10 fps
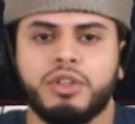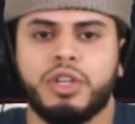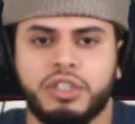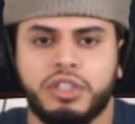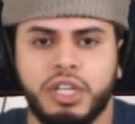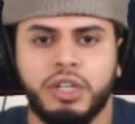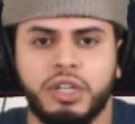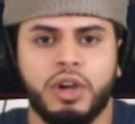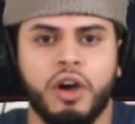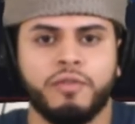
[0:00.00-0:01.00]
you
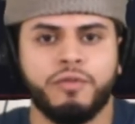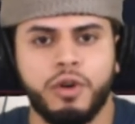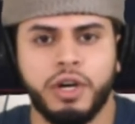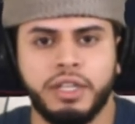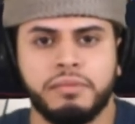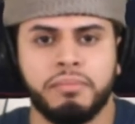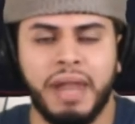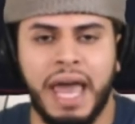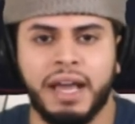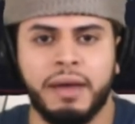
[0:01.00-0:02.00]
continue to avoid
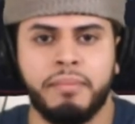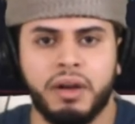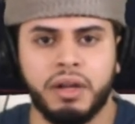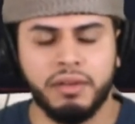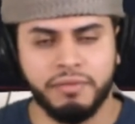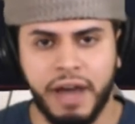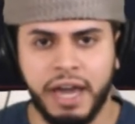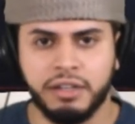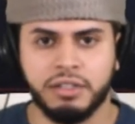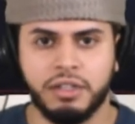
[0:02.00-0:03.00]
Black American
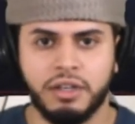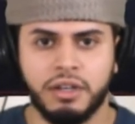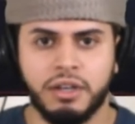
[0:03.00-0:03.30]
fighters?